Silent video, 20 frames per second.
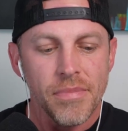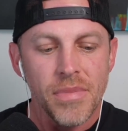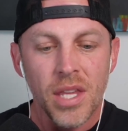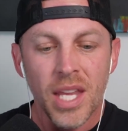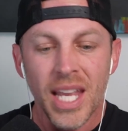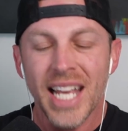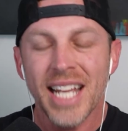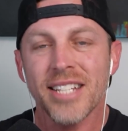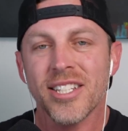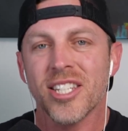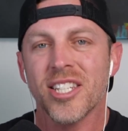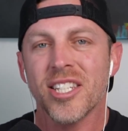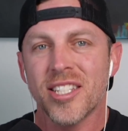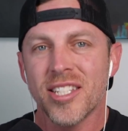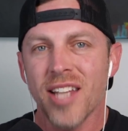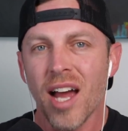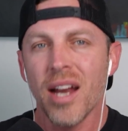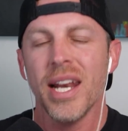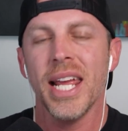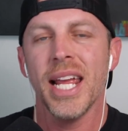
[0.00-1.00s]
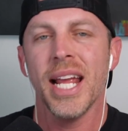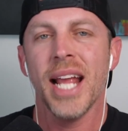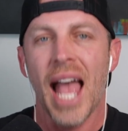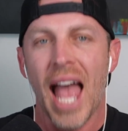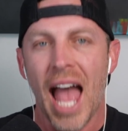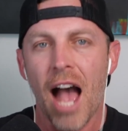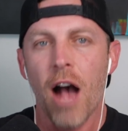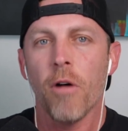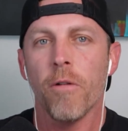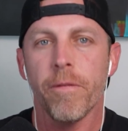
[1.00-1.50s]
It's stunning
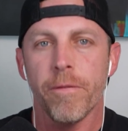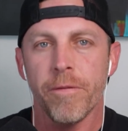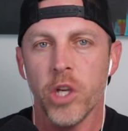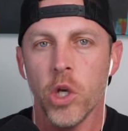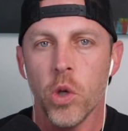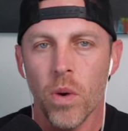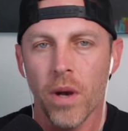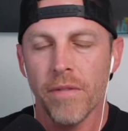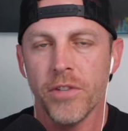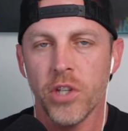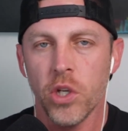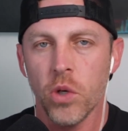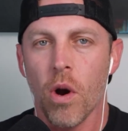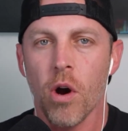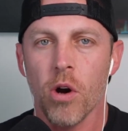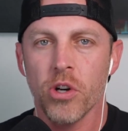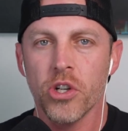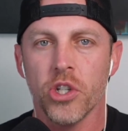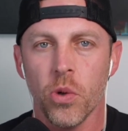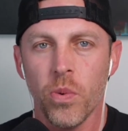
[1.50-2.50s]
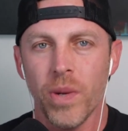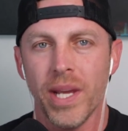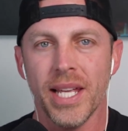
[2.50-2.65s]
how few of you are doing